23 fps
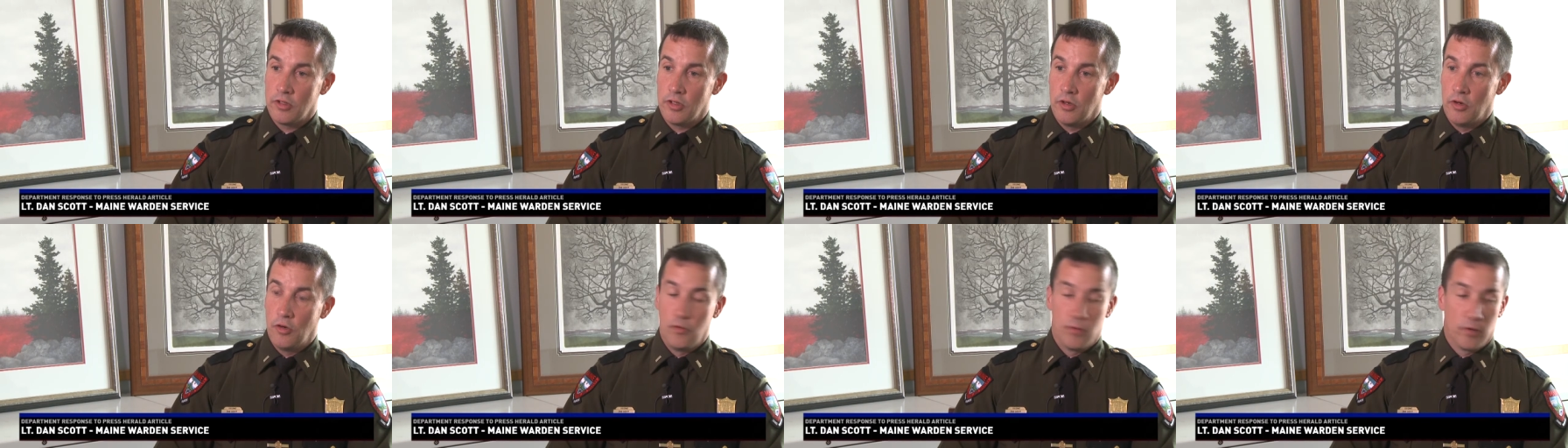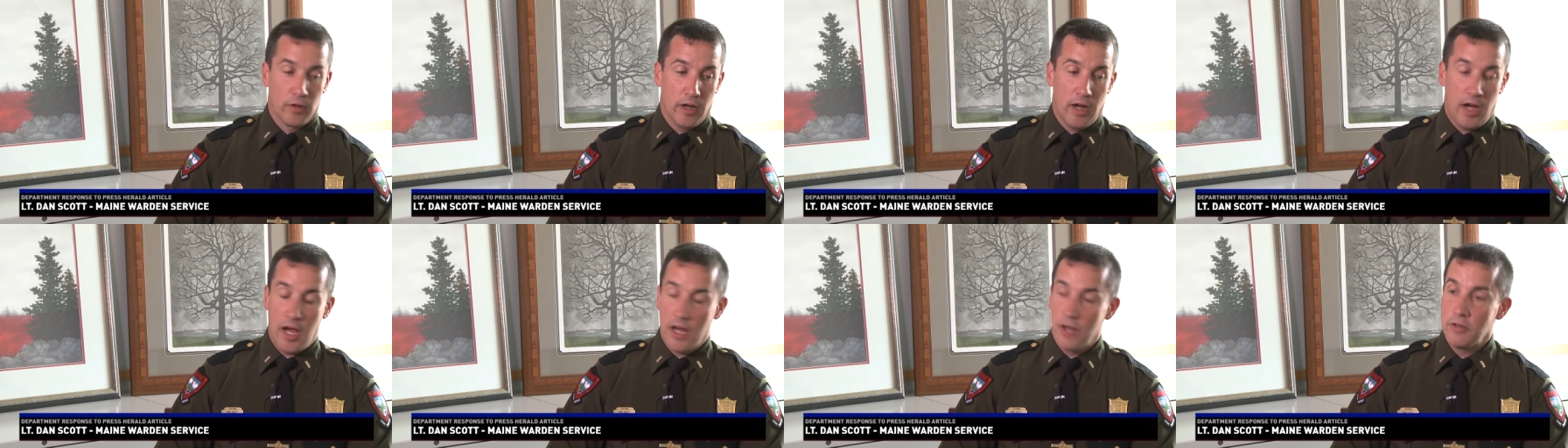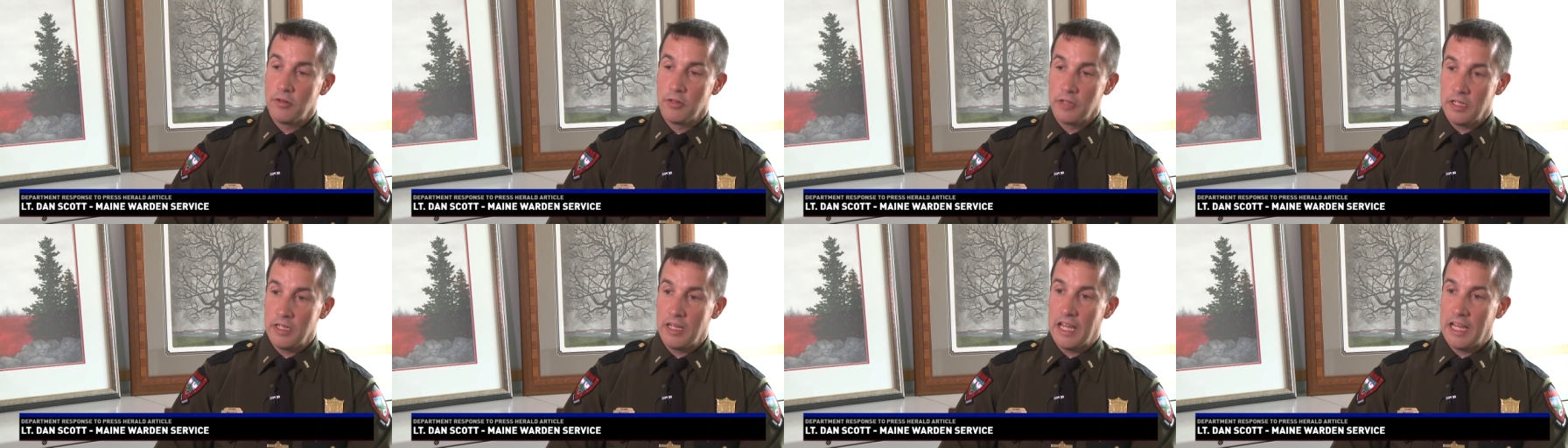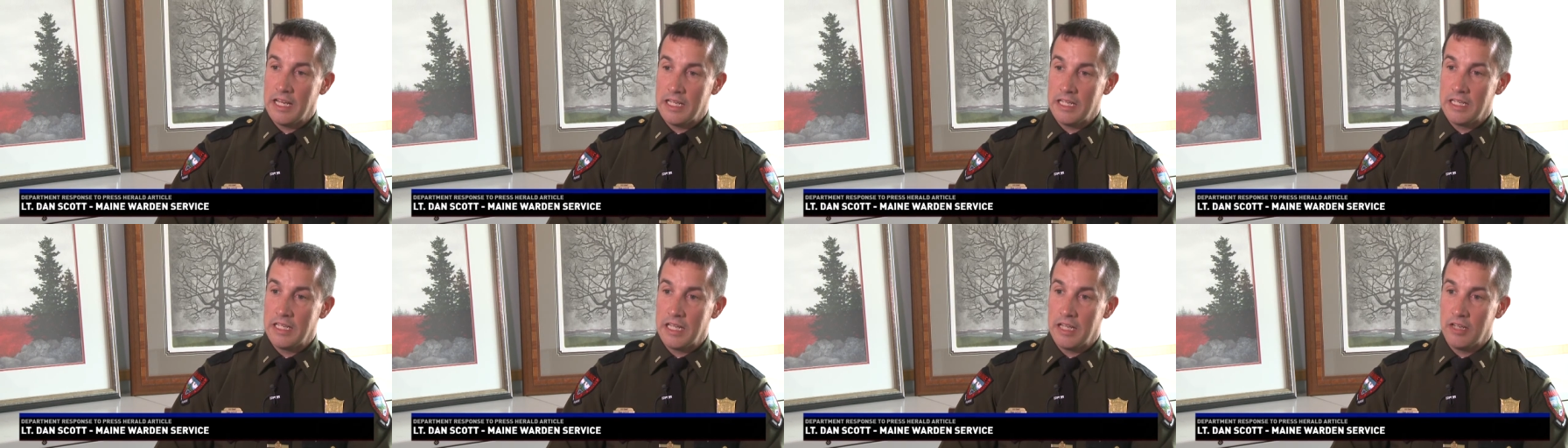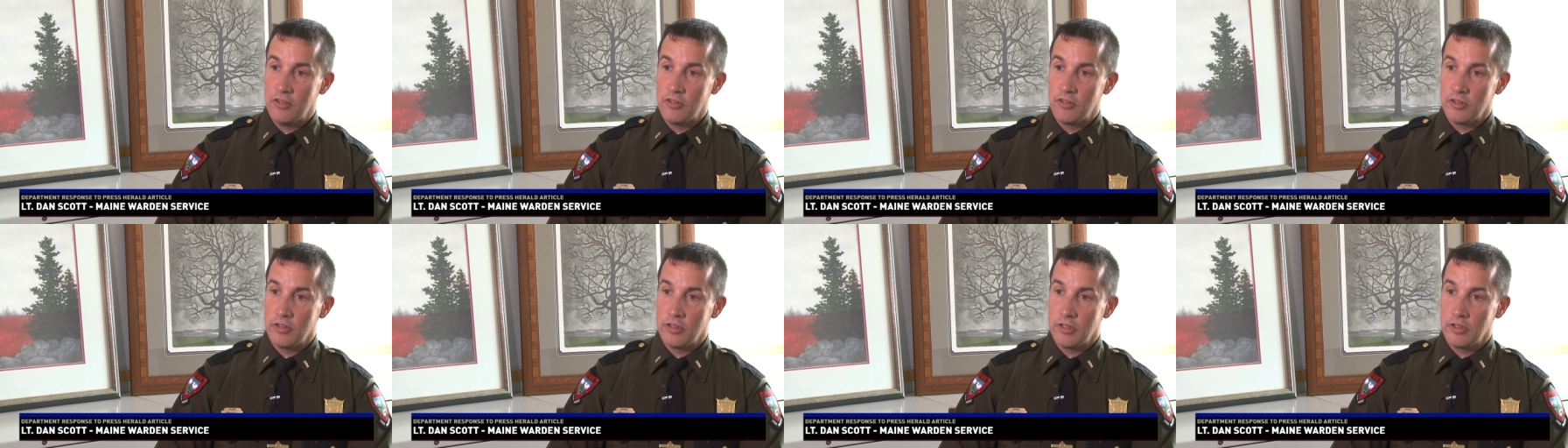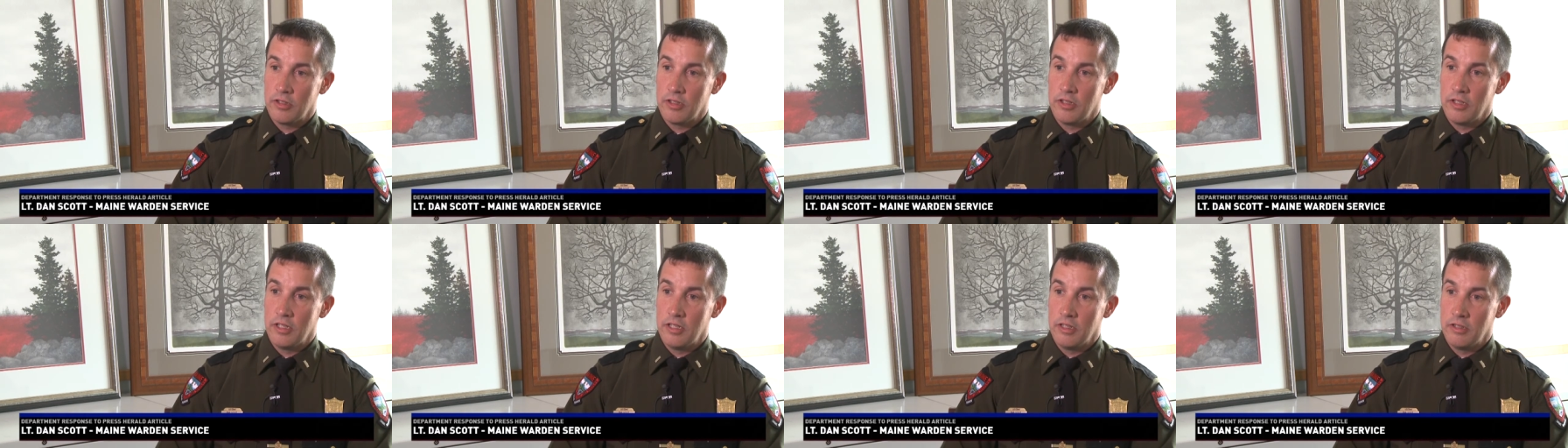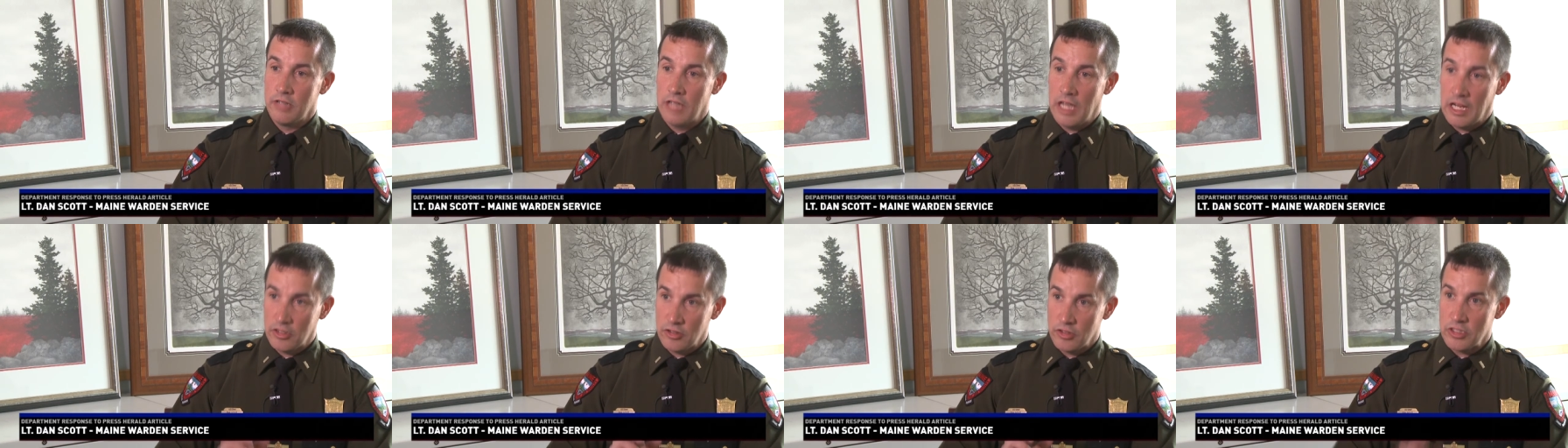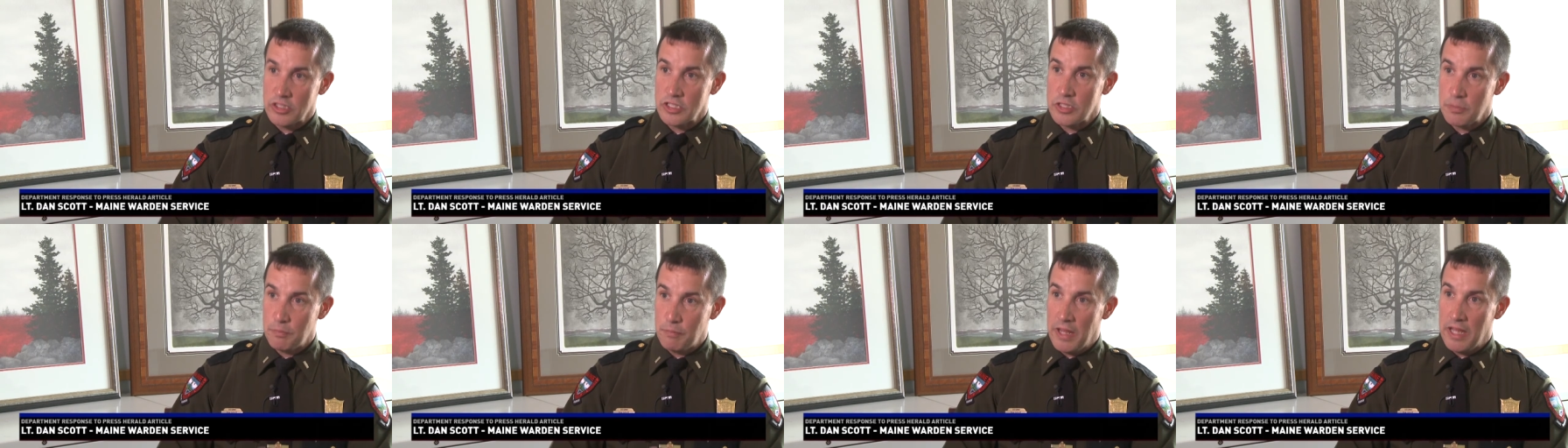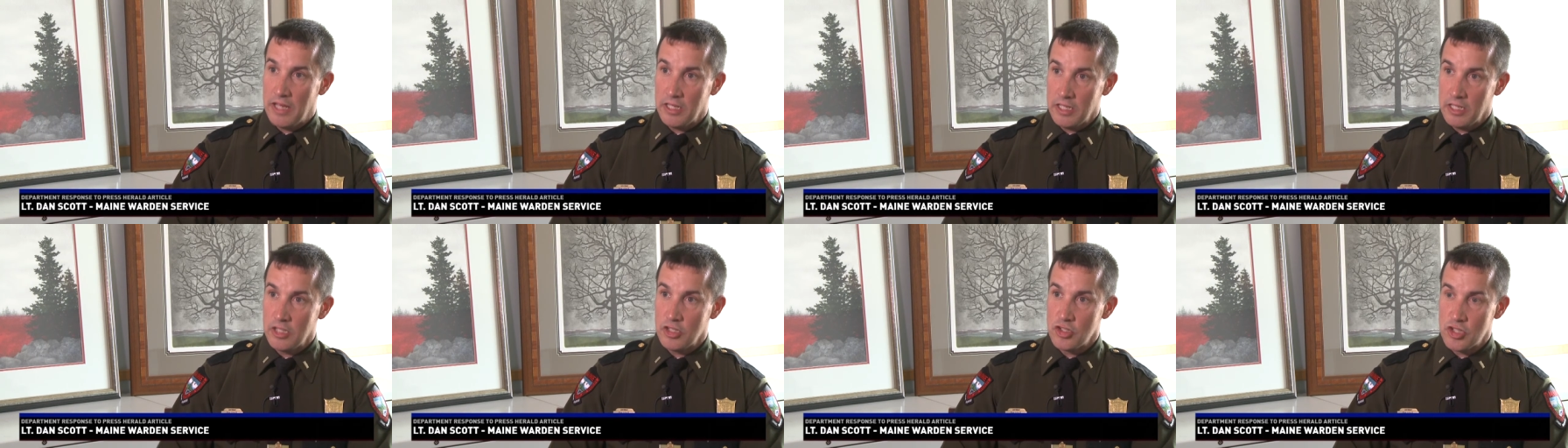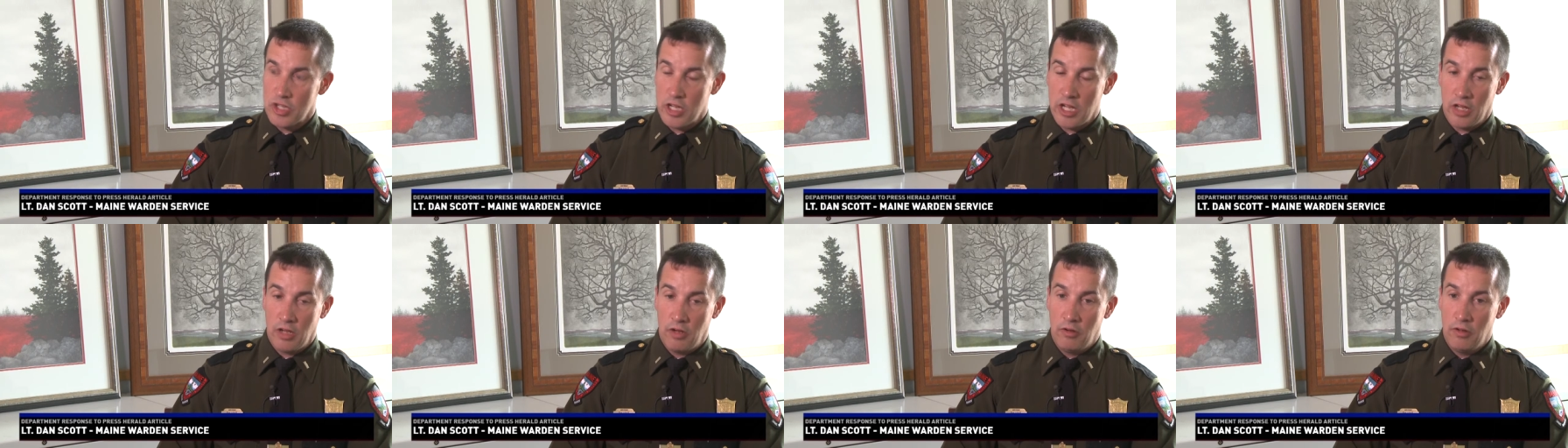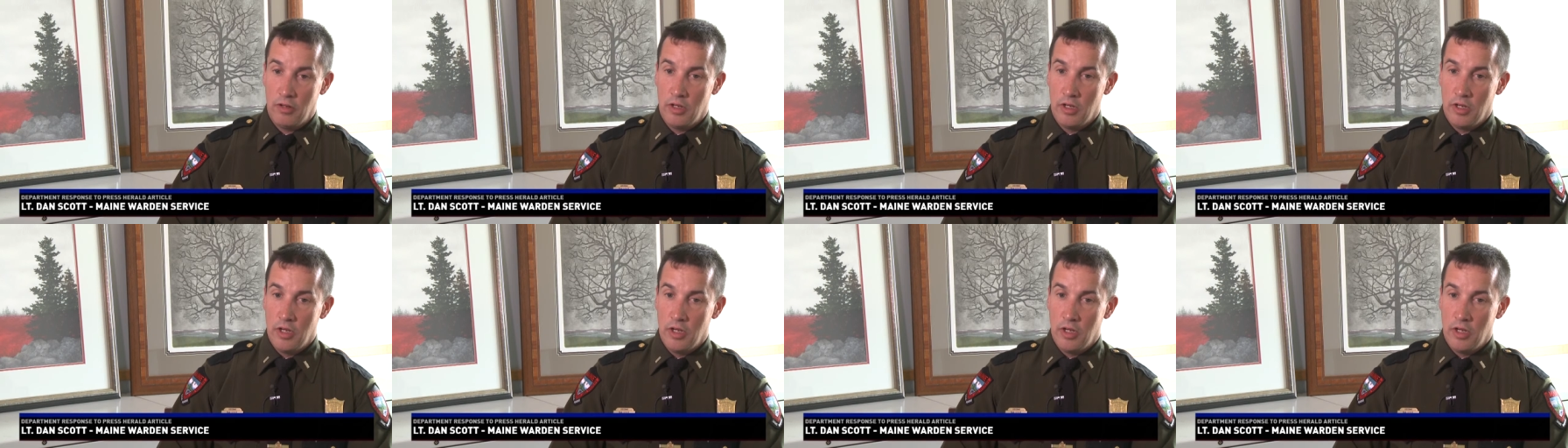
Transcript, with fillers: over 180 days in, actually spent in jail,